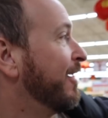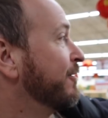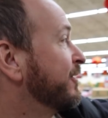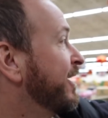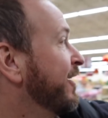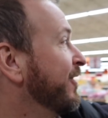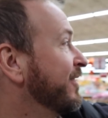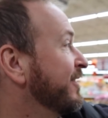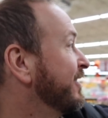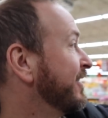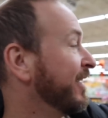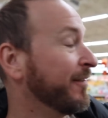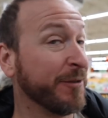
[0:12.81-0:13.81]
I was curious
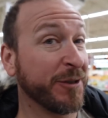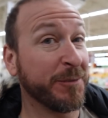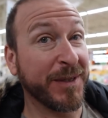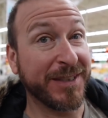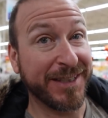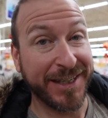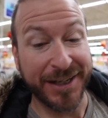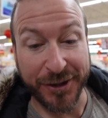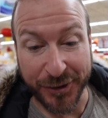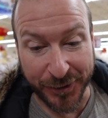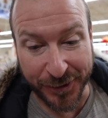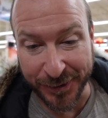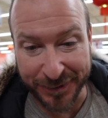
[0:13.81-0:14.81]
to see if it's busy
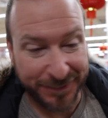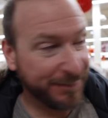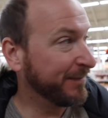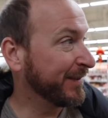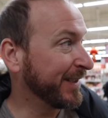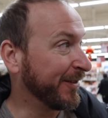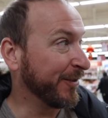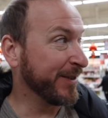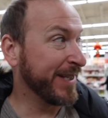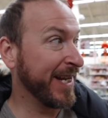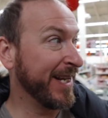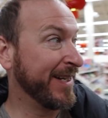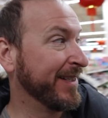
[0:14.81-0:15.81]
here or, or
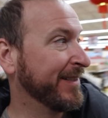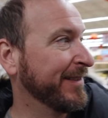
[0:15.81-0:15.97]
dead.